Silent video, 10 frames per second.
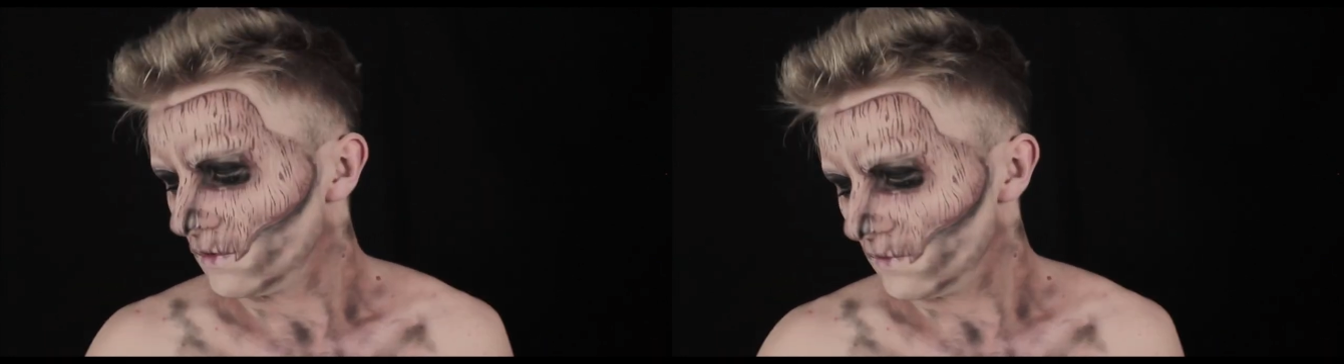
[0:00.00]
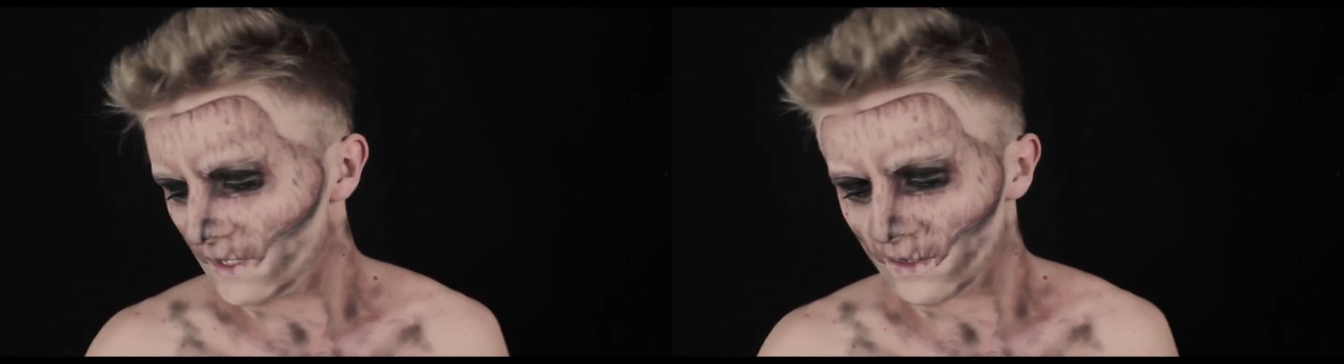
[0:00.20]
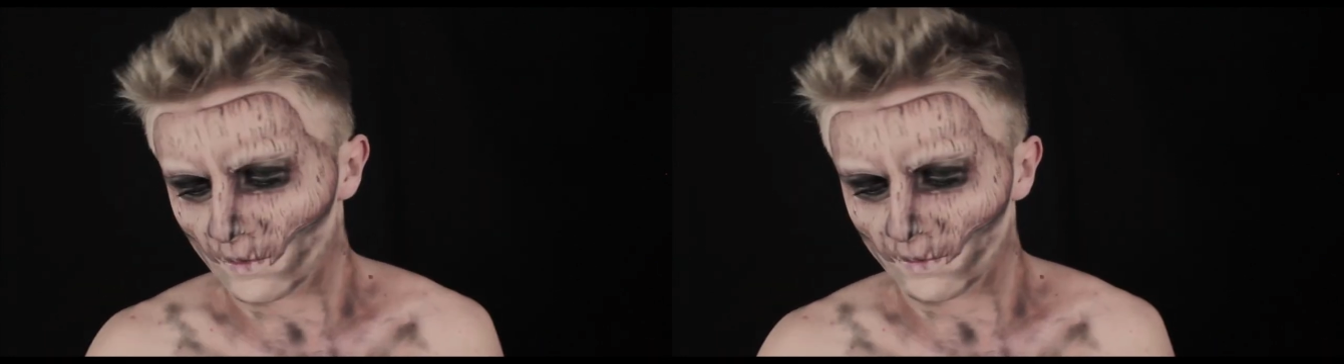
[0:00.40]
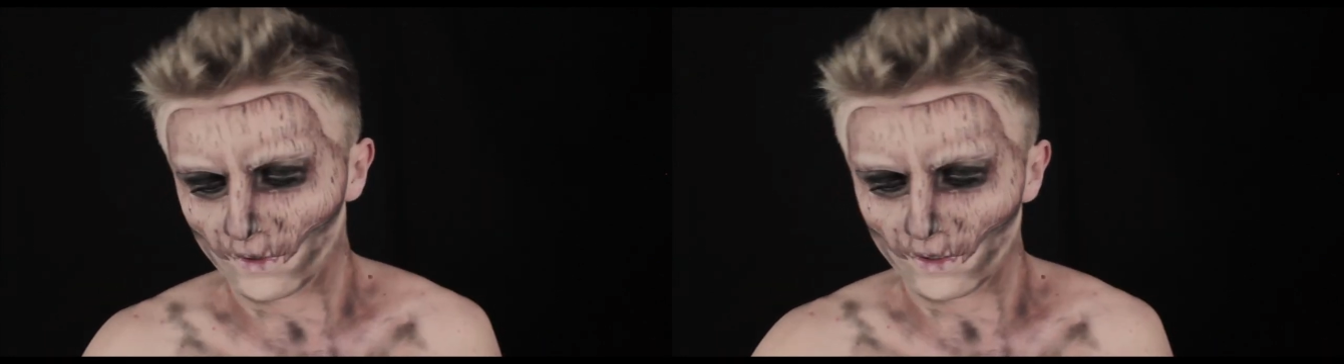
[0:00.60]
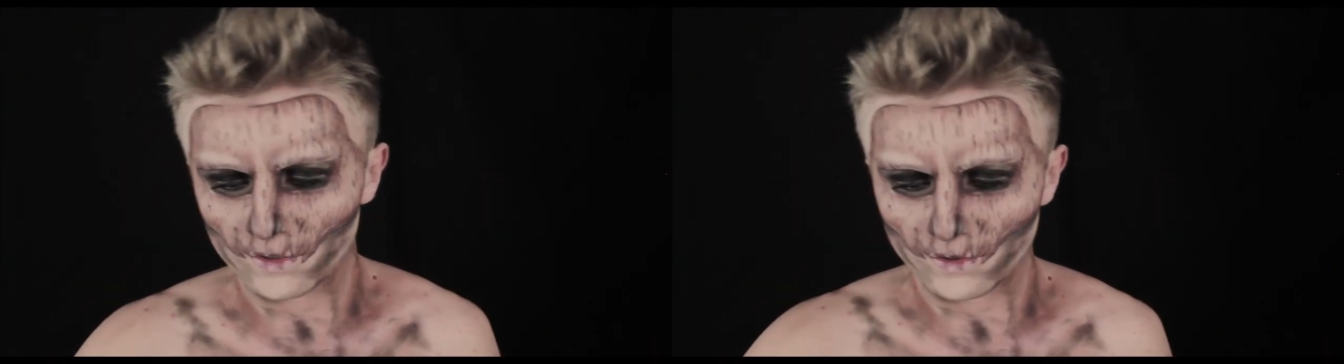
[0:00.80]
Right, what we're
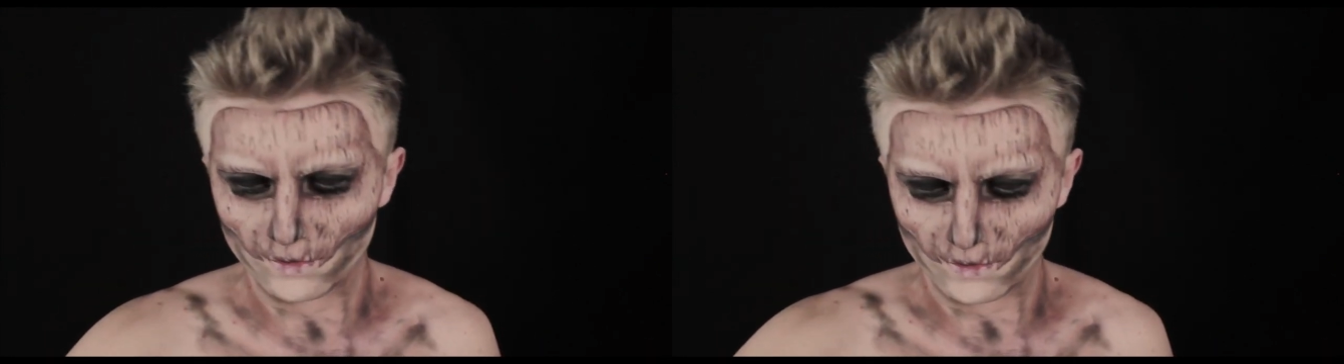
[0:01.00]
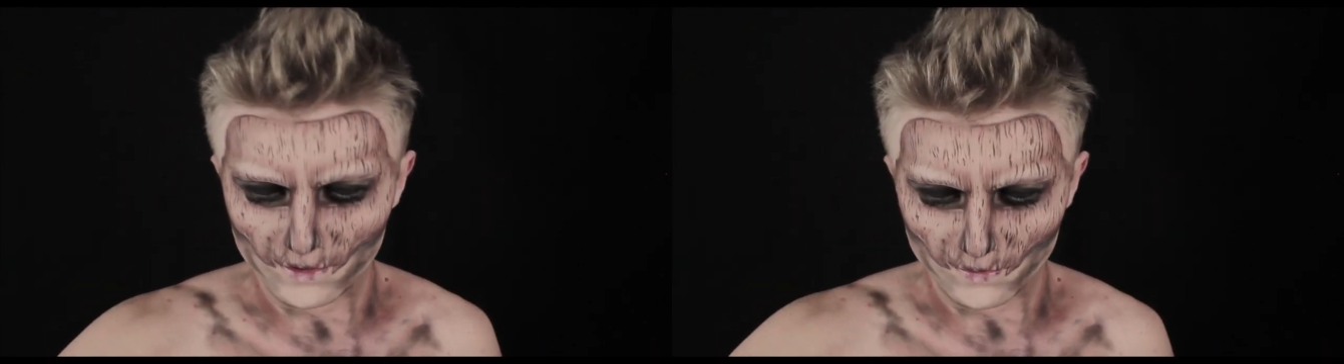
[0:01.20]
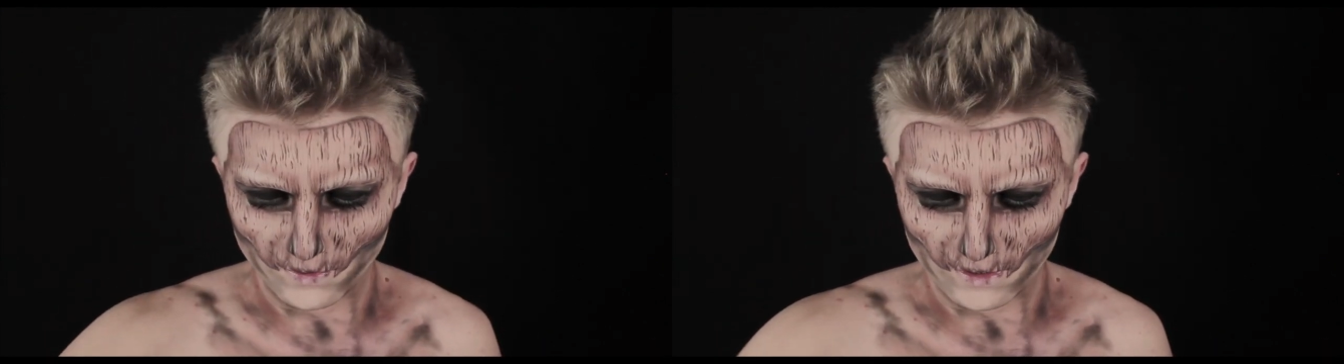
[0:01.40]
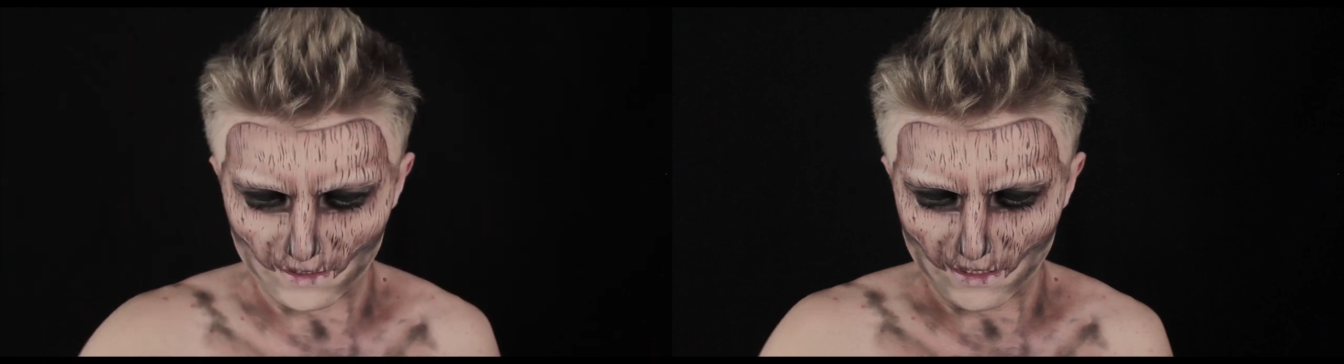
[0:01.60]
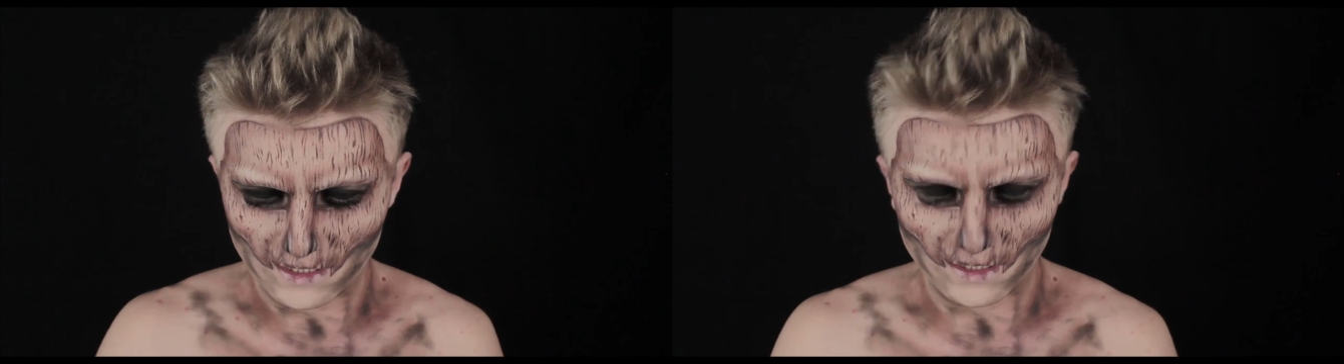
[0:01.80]
gonna do is we're gonna
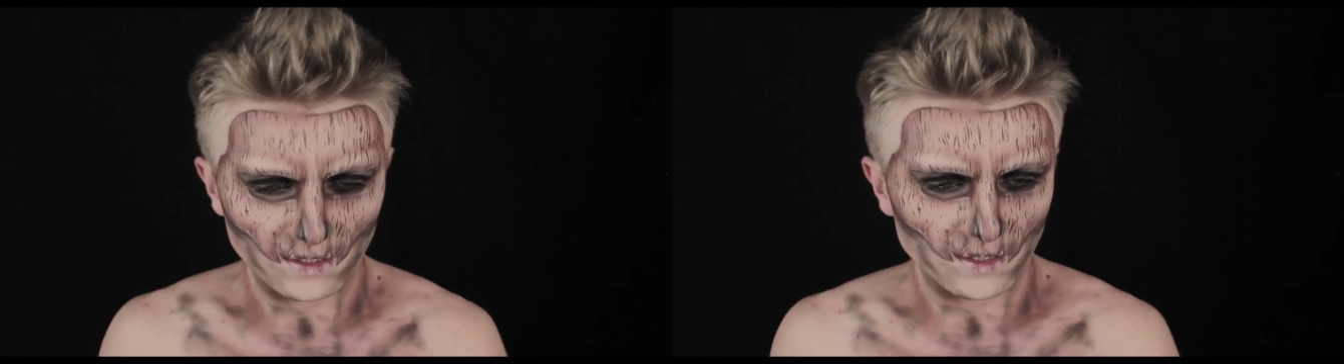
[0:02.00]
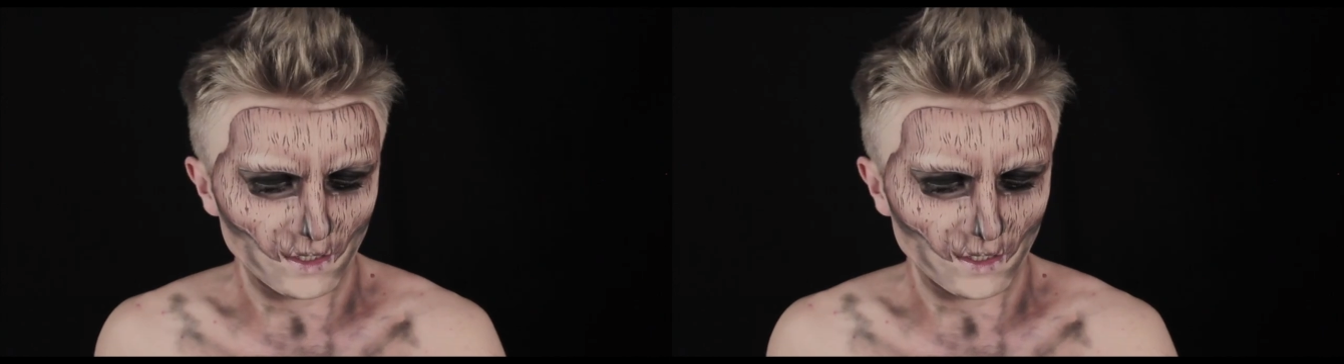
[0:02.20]
take